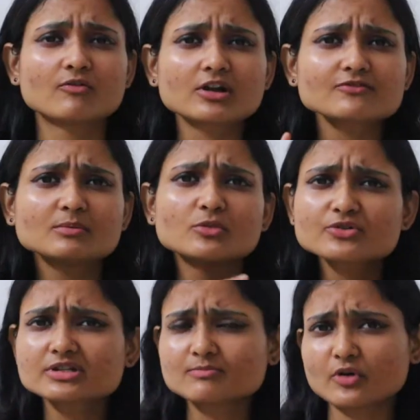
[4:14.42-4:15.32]
One of the
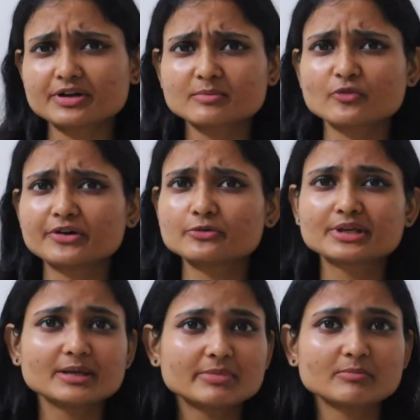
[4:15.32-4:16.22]
most important point to
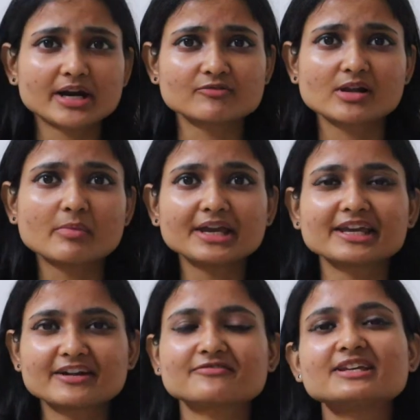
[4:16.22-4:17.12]
keep in mind while buying
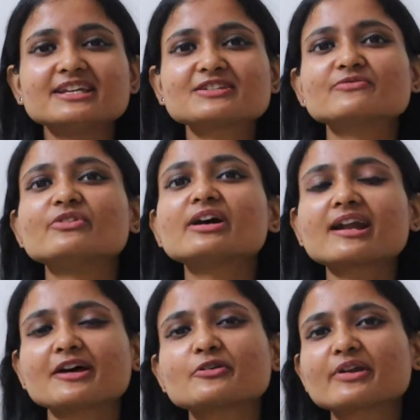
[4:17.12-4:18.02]
NFT is where
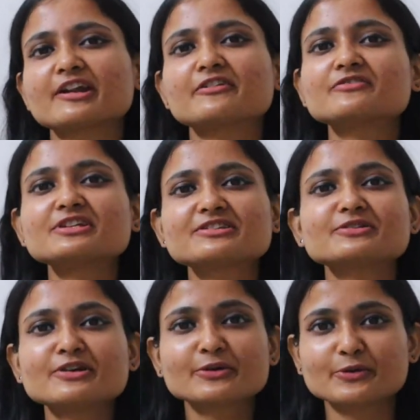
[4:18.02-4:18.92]
are your NFTs
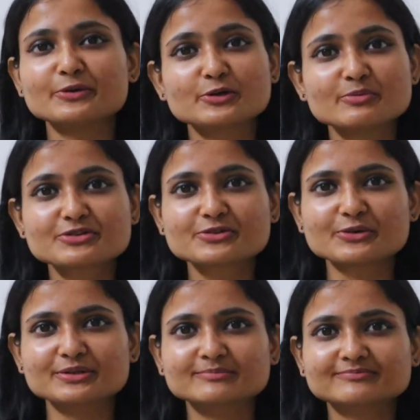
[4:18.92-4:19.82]
going to be stored.